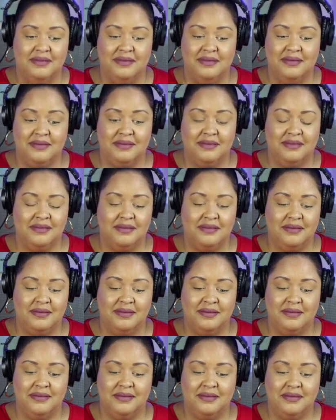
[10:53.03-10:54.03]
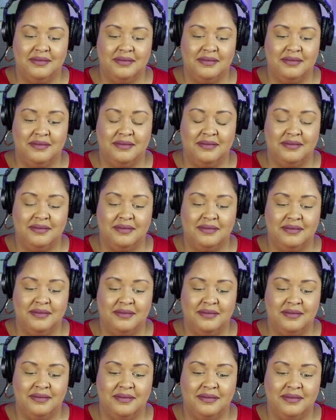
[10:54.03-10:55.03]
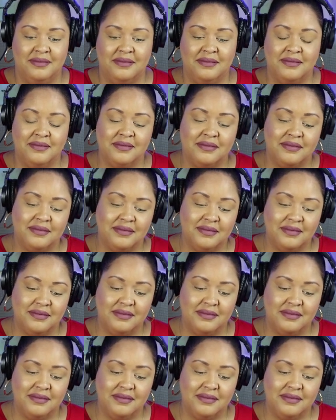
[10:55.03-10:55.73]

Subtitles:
(not speaking)